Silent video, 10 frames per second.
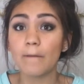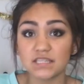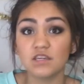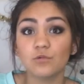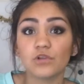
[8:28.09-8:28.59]

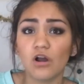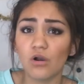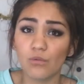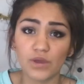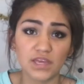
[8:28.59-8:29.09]
He would
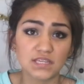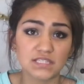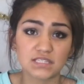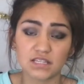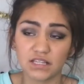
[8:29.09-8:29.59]

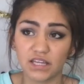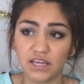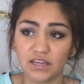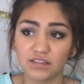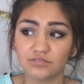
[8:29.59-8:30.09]
always
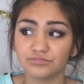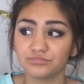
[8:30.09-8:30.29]
like